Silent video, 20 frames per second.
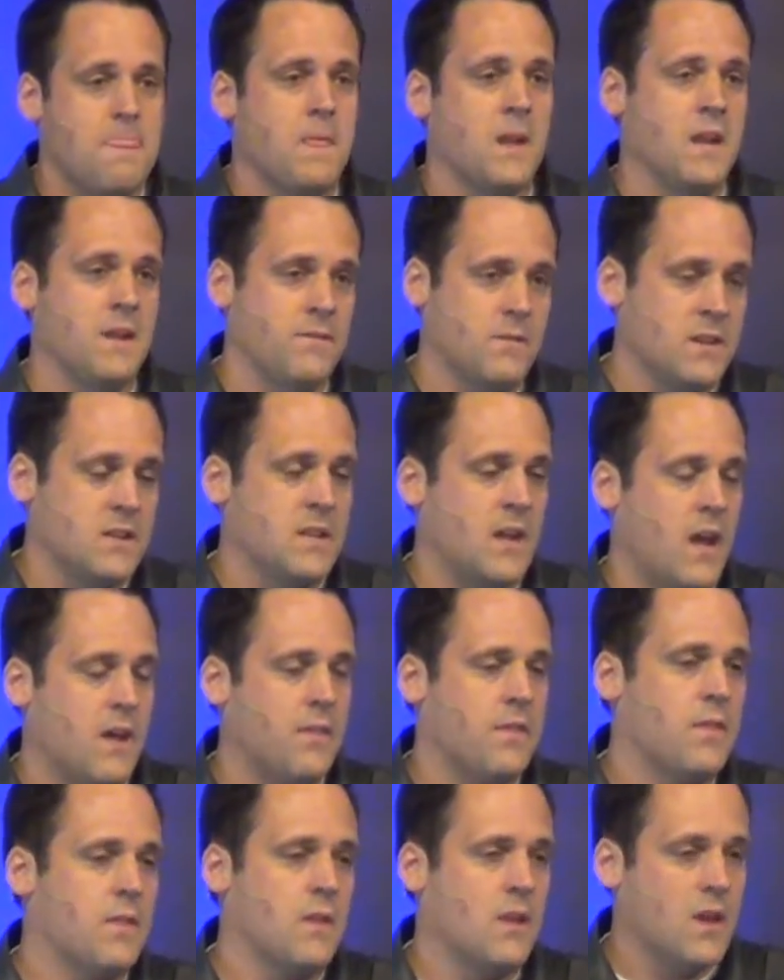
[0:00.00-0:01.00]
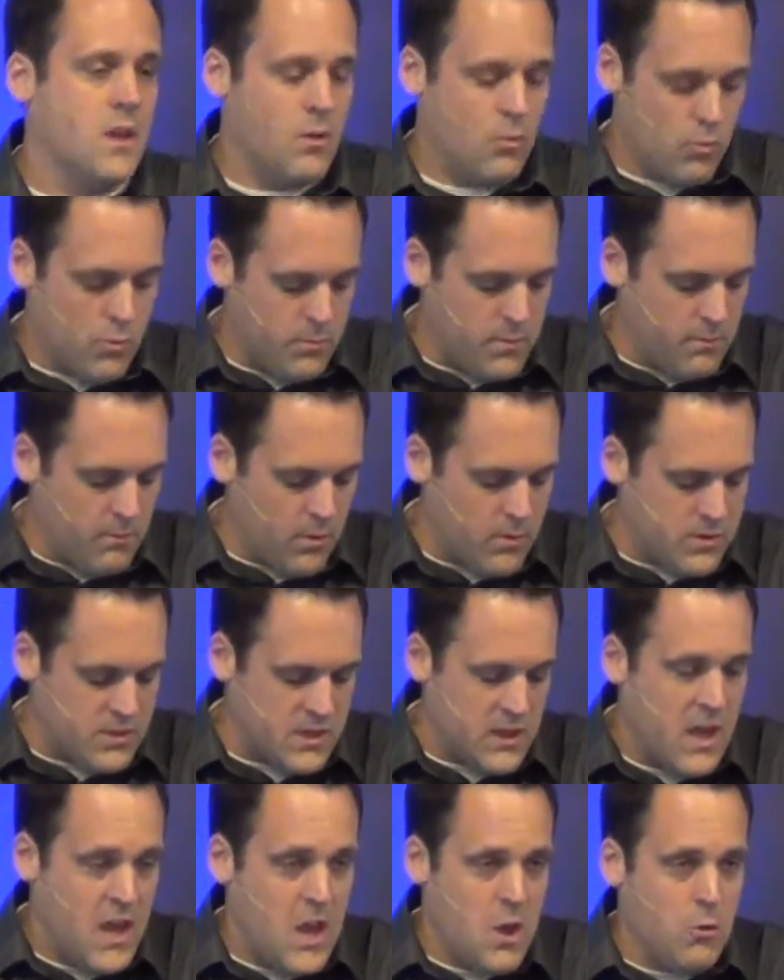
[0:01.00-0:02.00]
that even death will be
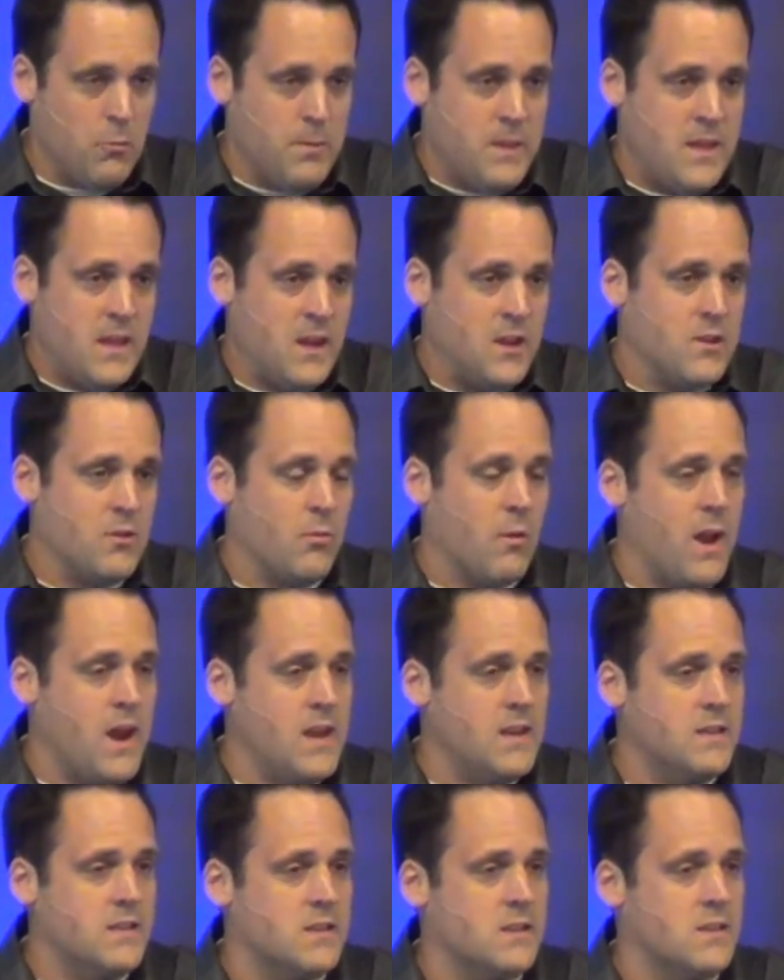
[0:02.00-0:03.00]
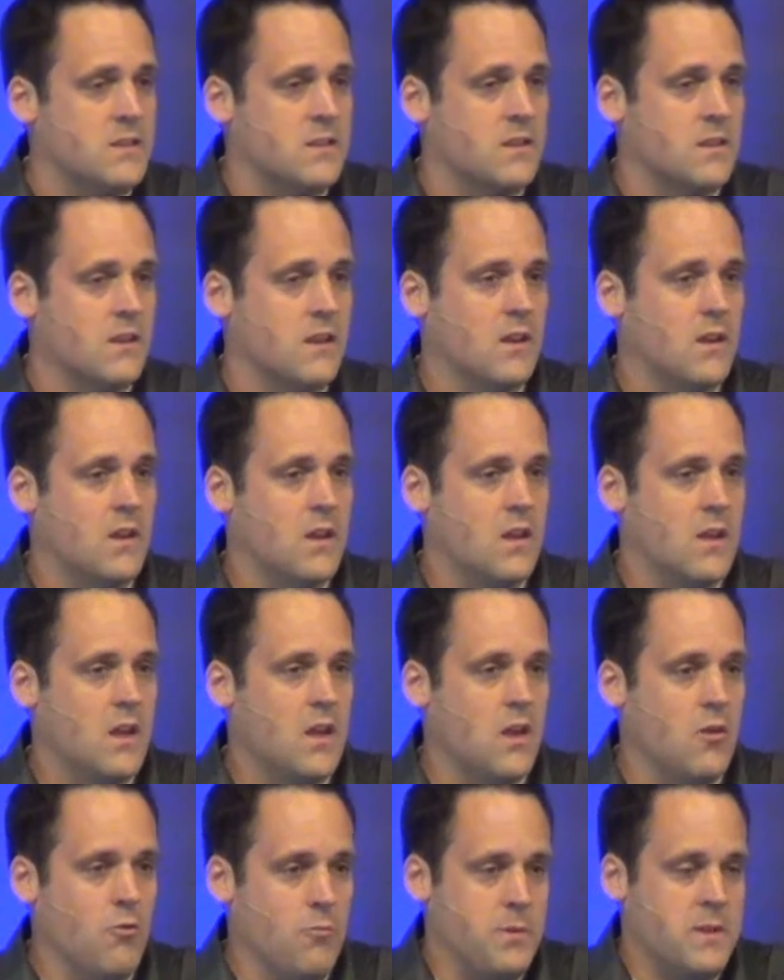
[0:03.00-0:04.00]
mercy. It will be the end of the race.
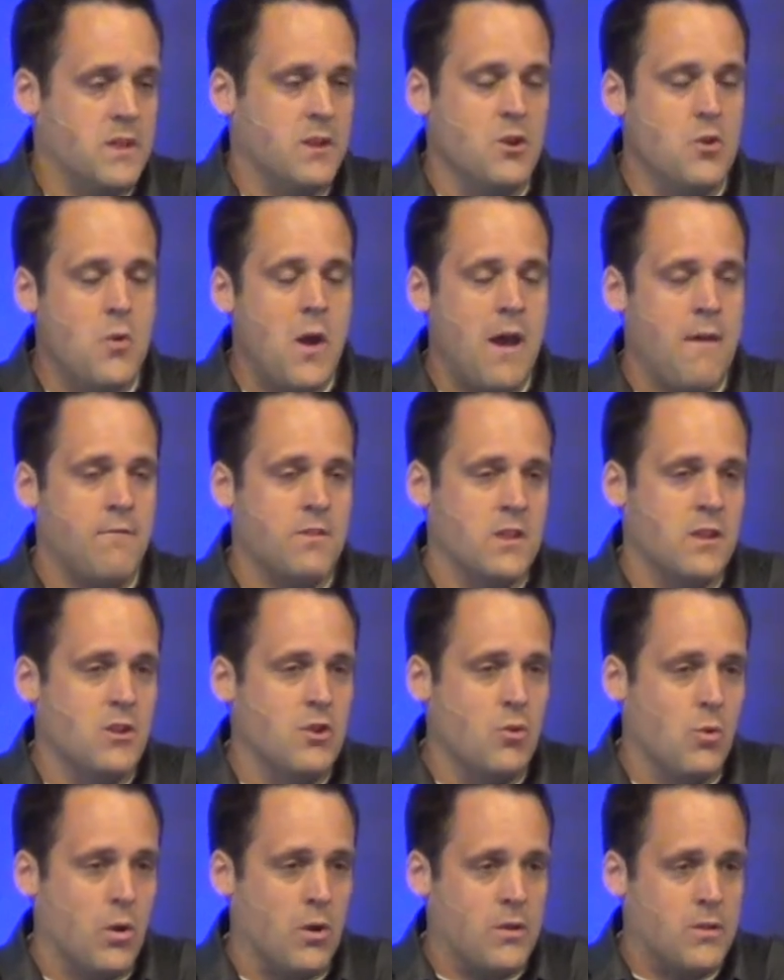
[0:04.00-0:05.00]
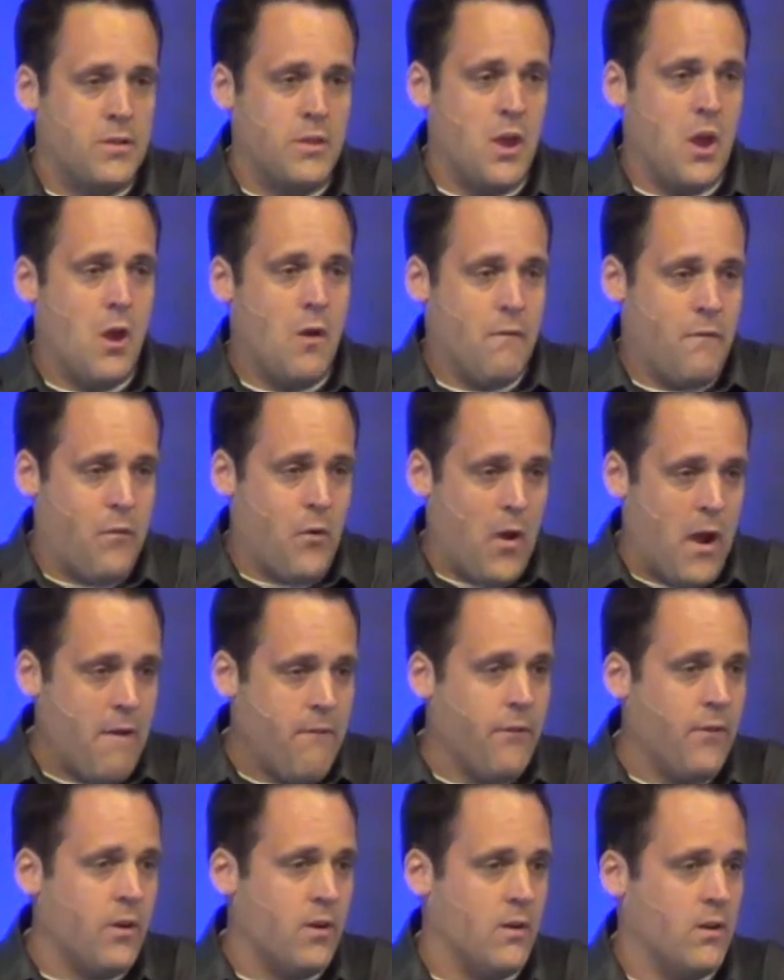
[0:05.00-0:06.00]
It will be the new heaven, the new earth
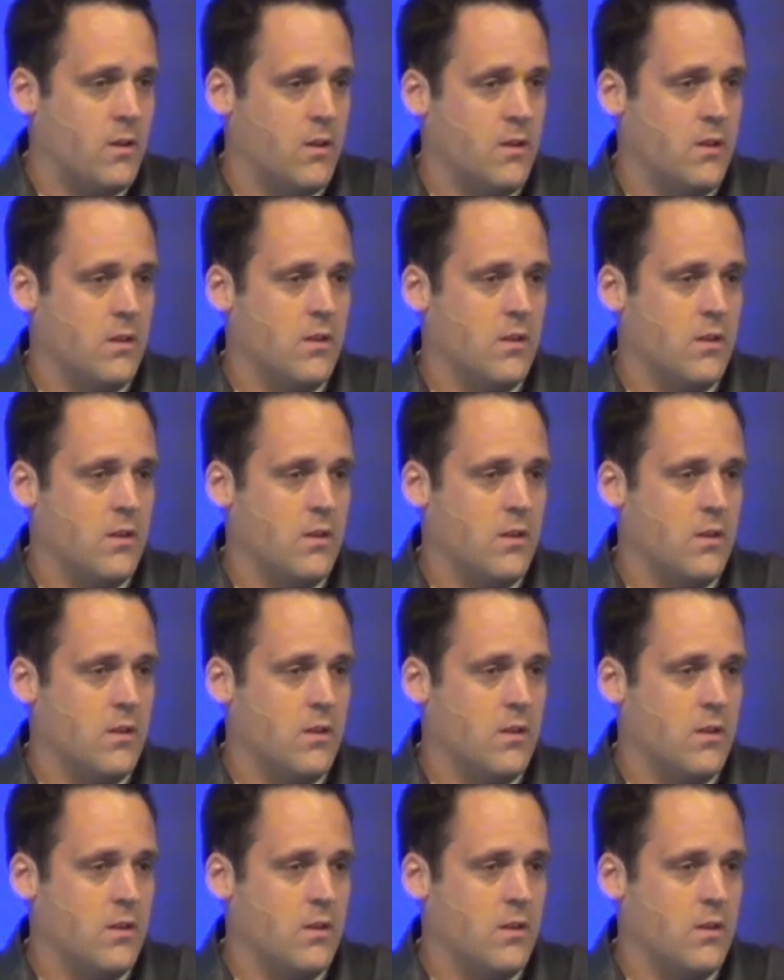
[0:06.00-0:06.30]
forever